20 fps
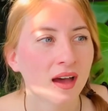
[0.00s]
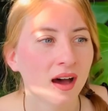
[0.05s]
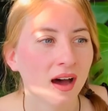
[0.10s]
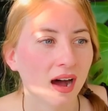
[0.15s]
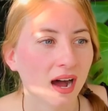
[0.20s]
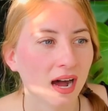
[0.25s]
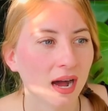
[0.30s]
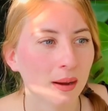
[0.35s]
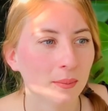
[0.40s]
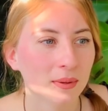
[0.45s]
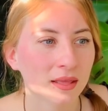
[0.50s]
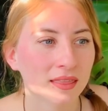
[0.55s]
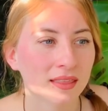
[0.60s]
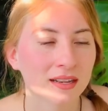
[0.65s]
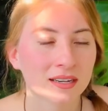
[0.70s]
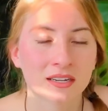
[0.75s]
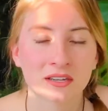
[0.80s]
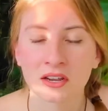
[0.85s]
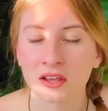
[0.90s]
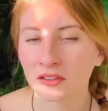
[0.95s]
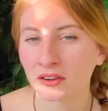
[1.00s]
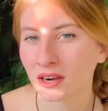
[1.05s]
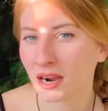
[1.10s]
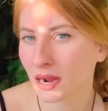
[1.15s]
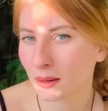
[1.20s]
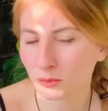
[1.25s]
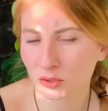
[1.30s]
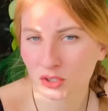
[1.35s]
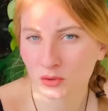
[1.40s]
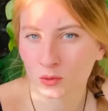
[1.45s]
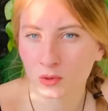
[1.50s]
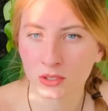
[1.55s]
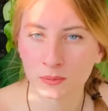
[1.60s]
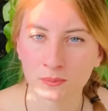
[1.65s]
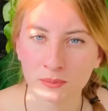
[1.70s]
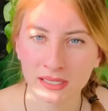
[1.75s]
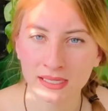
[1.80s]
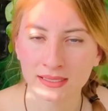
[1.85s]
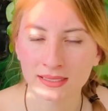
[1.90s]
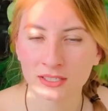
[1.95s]
And then another option would
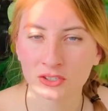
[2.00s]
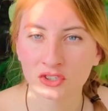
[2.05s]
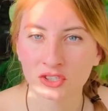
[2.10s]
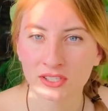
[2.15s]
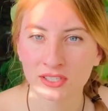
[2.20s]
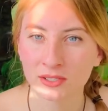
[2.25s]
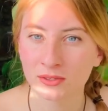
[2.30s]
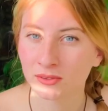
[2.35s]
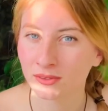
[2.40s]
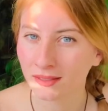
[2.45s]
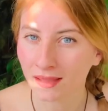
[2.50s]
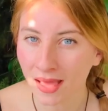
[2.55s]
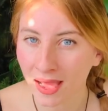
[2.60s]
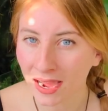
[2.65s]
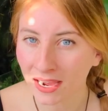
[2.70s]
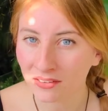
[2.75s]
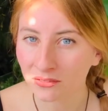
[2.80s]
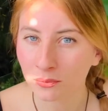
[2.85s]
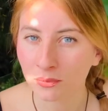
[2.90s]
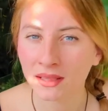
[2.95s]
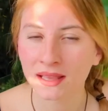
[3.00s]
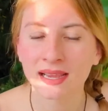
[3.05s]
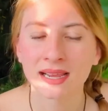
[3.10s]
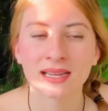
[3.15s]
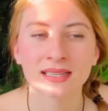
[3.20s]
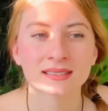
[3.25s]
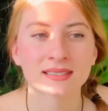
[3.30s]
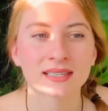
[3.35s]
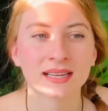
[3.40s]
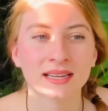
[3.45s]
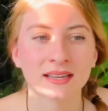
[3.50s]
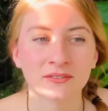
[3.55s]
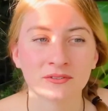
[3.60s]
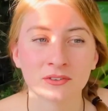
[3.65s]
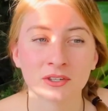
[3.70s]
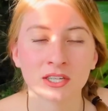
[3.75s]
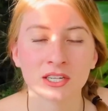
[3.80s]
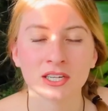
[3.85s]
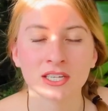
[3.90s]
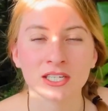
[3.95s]
be to just use live plants. If
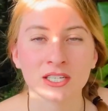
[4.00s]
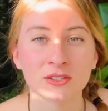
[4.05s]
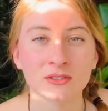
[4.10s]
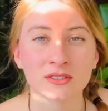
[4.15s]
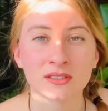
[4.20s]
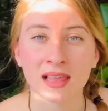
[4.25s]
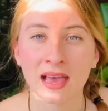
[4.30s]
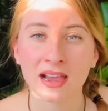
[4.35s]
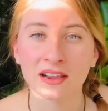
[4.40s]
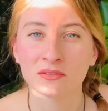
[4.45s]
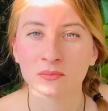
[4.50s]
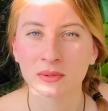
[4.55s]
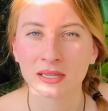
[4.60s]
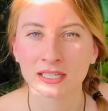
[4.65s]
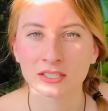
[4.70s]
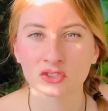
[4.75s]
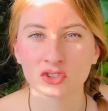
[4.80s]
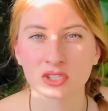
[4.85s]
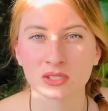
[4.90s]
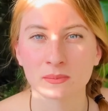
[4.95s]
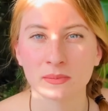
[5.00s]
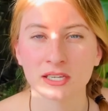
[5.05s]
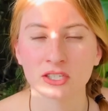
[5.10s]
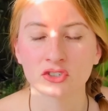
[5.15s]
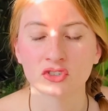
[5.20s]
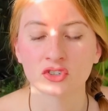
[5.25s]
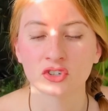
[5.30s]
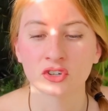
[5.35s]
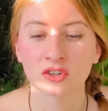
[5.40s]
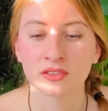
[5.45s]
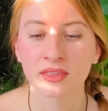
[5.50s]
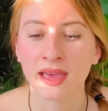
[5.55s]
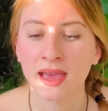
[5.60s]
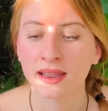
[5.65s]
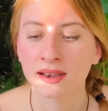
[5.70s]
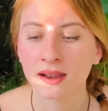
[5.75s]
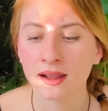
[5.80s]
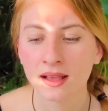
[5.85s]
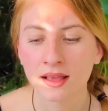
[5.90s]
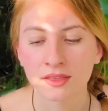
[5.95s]
you're going to use live plants, just make sure
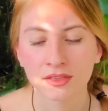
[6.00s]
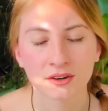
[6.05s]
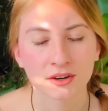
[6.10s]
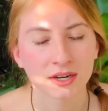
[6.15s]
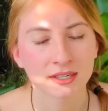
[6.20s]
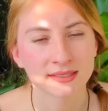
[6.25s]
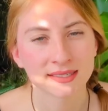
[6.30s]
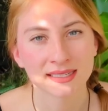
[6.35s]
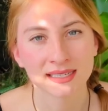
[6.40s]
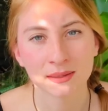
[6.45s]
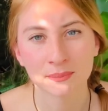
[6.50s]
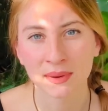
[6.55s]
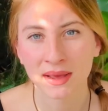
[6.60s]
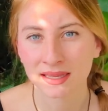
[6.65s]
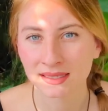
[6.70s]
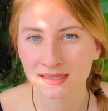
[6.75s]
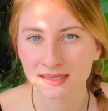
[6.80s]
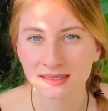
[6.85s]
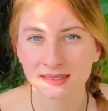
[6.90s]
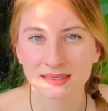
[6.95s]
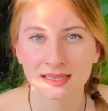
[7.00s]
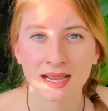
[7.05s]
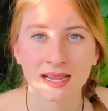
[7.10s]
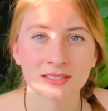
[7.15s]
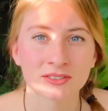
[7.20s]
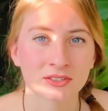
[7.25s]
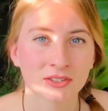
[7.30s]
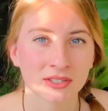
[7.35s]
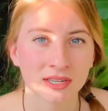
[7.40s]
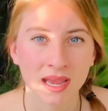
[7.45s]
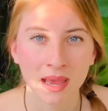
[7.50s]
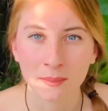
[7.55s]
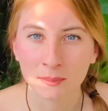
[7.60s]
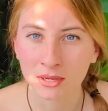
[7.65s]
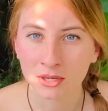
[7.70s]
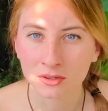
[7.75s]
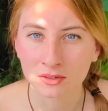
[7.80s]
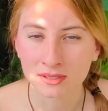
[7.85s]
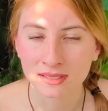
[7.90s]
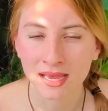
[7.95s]
that there aren't any pesticides or
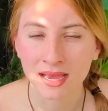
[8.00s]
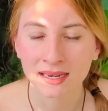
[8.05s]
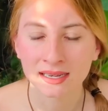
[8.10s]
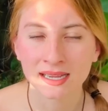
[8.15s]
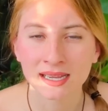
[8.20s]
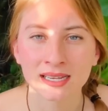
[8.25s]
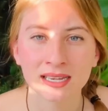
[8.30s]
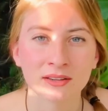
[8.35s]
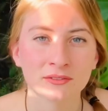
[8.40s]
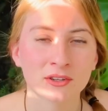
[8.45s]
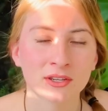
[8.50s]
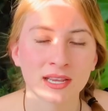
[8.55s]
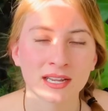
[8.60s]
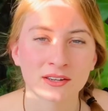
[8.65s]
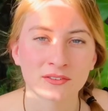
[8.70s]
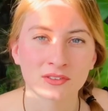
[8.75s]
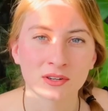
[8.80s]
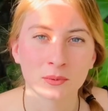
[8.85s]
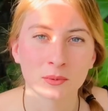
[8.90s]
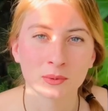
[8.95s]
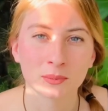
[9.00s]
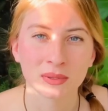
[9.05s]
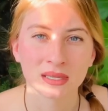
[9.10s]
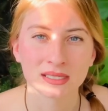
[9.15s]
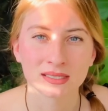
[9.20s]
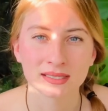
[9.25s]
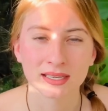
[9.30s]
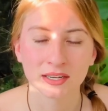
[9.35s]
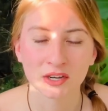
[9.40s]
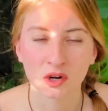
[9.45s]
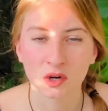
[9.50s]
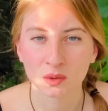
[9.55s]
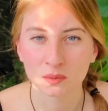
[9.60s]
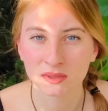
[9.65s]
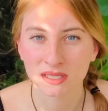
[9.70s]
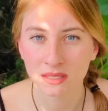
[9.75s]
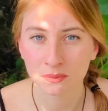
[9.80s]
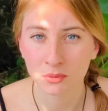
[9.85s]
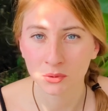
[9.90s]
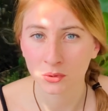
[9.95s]
chemicals on it. If you get it from a place like Home
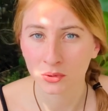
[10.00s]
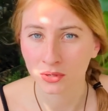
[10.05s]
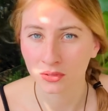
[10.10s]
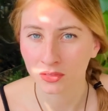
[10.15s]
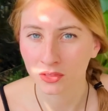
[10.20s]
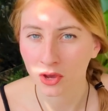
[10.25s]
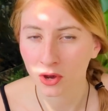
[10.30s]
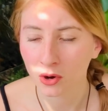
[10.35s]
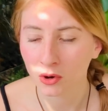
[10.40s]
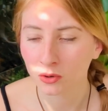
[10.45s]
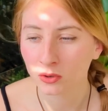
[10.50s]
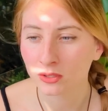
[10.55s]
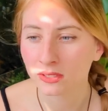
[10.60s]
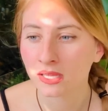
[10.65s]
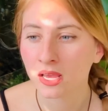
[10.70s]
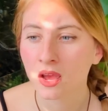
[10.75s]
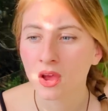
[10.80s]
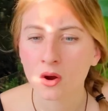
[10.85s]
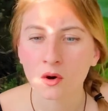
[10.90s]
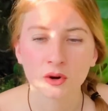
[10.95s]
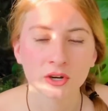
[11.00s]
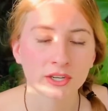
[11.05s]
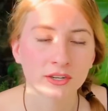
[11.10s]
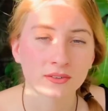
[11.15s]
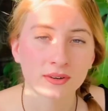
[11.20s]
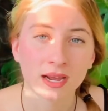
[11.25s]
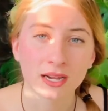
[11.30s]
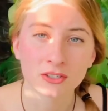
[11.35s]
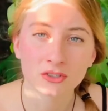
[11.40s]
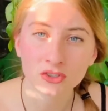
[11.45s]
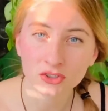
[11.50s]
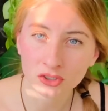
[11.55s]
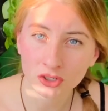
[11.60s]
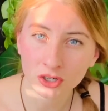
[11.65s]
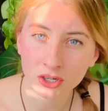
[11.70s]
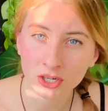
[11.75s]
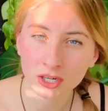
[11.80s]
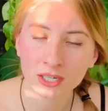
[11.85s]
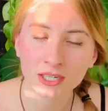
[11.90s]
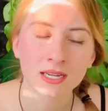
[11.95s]
Depot or Lowe's, or you're not
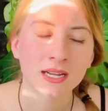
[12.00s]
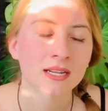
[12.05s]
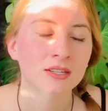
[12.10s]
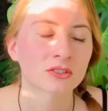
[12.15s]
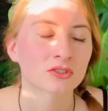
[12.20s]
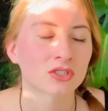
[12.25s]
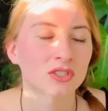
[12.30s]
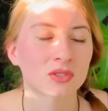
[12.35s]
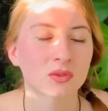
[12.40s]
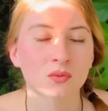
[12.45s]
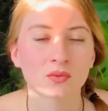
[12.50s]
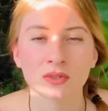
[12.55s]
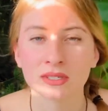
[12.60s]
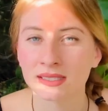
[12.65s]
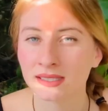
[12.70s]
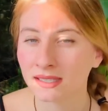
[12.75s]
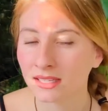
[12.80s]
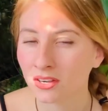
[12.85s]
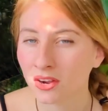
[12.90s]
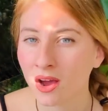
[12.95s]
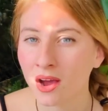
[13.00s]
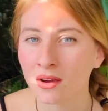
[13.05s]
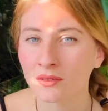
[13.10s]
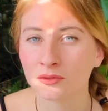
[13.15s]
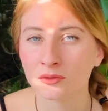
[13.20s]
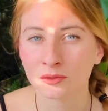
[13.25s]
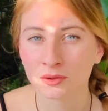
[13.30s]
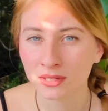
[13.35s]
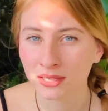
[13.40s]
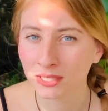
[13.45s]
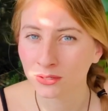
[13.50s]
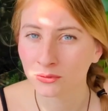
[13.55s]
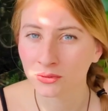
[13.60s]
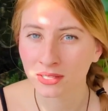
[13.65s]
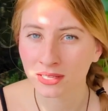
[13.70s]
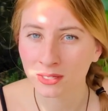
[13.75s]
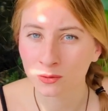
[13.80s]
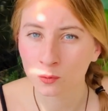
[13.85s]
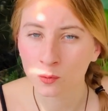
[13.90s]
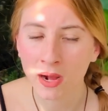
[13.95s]
sure, just rinse it off really,
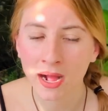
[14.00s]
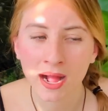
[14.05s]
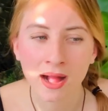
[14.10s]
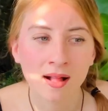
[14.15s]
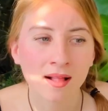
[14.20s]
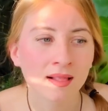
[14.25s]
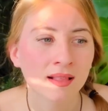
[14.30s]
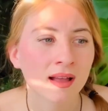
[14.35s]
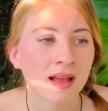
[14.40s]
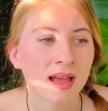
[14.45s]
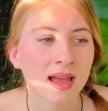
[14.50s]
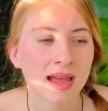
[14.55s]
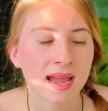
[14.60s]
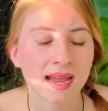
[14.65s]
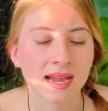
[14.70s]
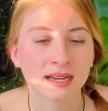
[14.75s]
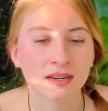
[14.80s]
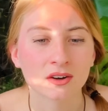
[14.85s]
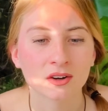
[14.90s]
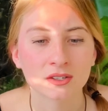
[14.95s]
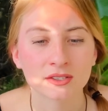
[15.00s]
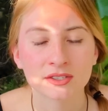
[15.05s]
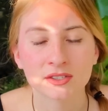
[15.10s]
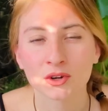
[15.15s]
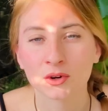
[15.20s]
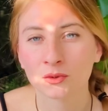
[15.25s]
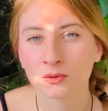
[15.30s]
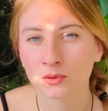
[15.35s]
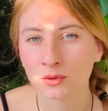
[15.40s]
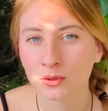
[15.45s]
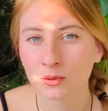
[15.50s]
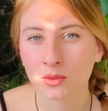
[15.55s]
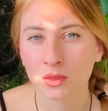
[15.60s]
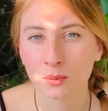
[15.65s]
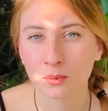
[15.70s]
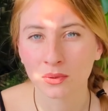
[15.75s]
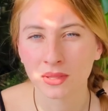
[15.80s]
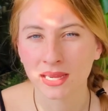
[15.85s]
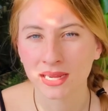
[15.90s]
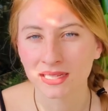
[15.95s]
really well. And also root the
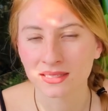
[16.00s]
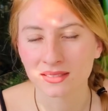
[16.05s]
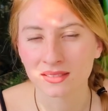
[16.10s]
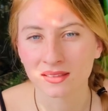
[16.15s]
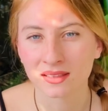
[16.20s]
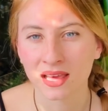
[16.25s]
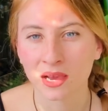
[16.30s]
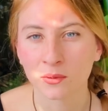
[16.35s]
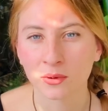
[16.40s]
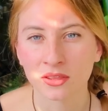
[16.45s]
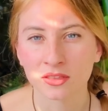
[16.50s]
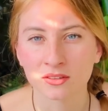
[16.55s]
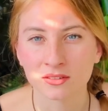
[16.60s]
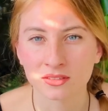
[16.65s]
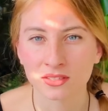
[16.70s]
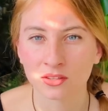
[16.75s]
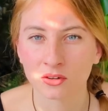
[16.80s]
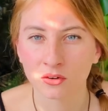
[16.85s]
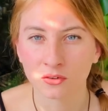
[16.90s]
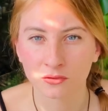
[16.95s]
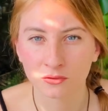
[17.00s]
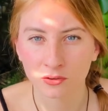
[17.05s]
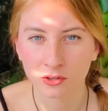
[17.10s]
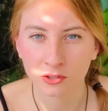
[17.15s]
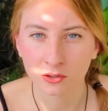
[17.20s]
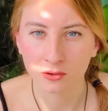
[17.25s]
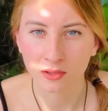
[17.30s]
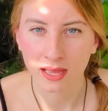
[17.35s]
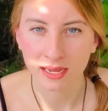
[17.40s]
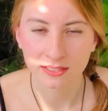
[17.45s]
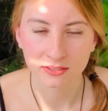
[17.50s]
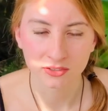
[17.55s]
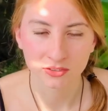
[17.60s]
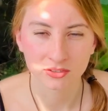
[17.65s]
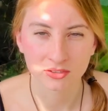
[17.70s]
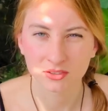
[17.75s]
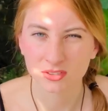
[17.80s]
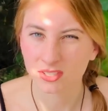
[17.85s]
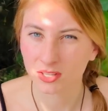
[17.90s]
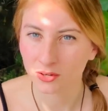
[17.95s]
plant so that way those little
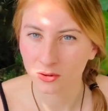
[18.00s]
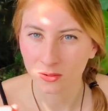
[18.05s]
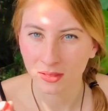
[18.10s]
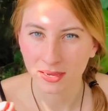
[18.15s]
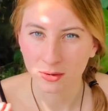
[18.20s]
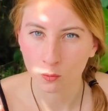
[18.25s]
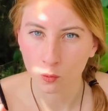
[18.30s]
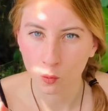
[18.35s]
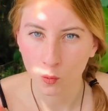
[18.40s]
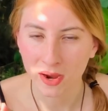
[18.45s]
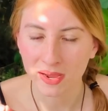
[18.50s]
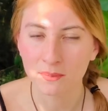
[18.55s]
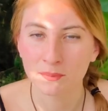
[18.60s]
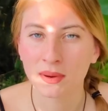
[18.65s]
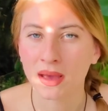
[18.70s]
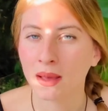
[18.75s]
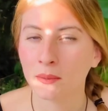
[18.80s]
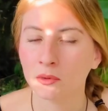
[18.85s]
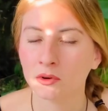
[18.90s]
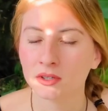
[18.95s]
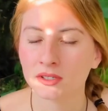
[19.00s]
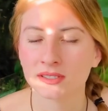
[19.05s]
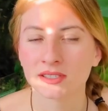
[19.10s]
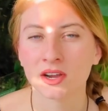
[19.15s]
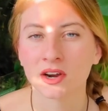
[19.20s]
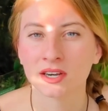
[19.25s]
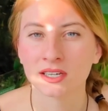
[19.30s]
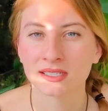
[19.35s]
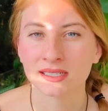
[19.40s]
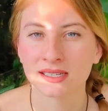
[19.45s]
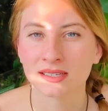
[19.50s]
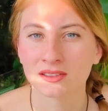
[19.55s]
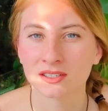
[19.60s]
fertilizers, those little like white pebbles, aren't in